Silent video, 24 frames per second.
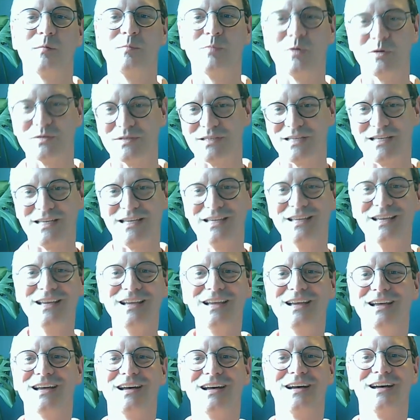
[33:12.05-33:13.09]
body.
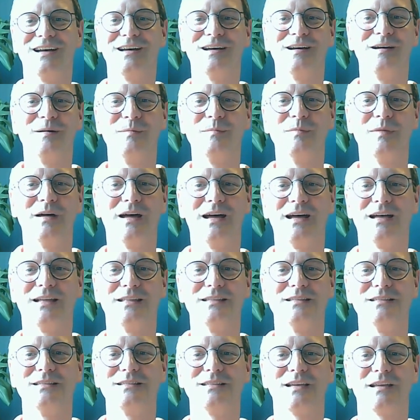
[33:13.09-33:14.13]

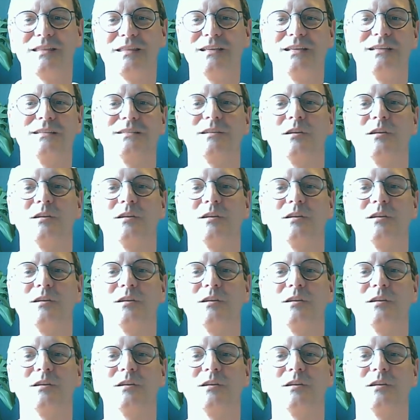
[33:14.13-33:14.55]
And I think it's